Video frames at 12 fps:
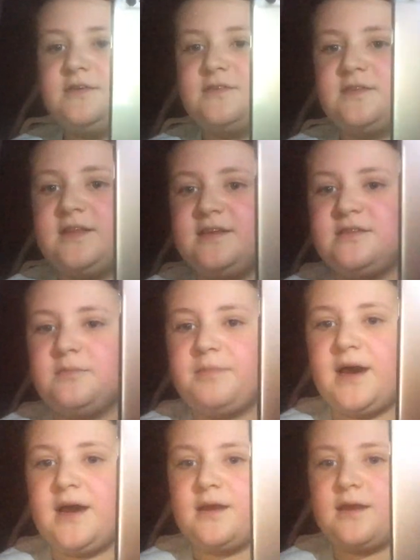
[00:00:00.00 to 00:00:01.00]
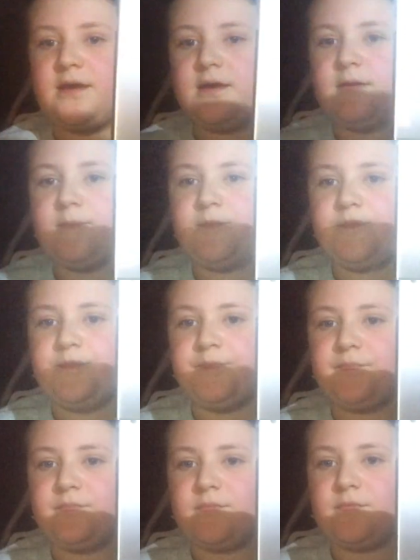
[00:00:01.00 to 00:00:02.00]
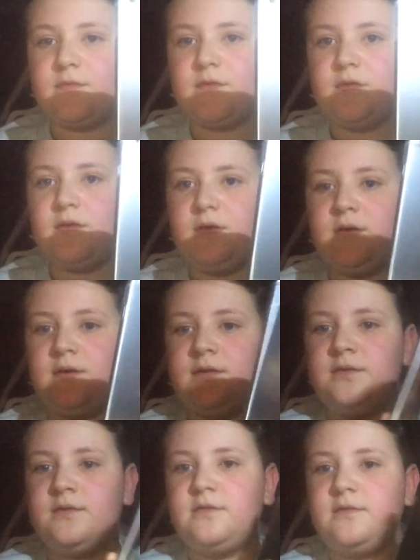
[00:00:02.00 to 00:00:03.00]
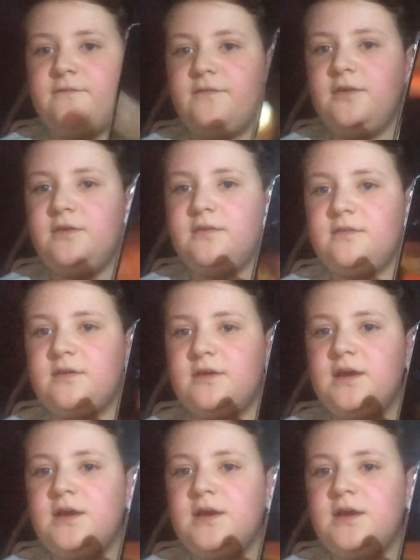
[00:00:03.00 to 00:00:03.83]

So there's the back and the front.